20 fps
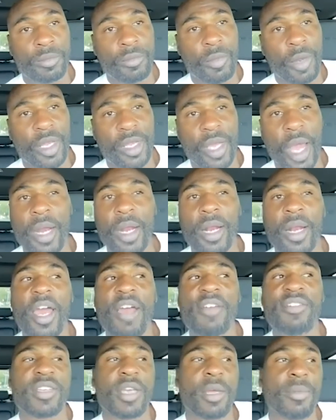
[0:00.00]
It's kind of
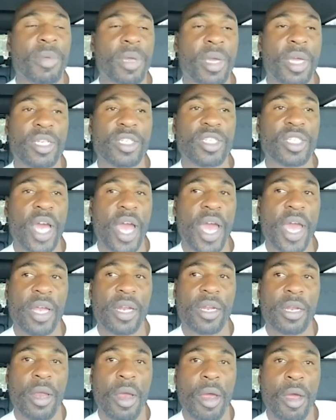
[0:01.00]
left something in
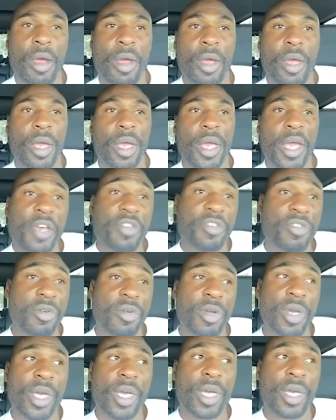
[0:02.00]
Giant
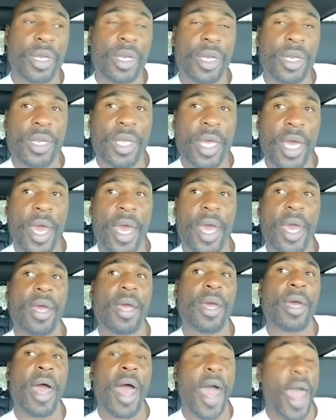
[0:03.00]
history that
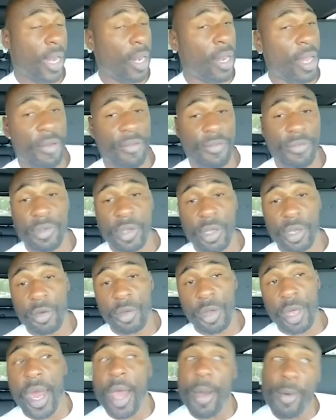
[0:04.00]
I left.
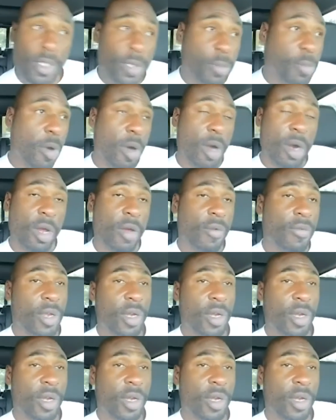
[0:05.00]
That I was a part of.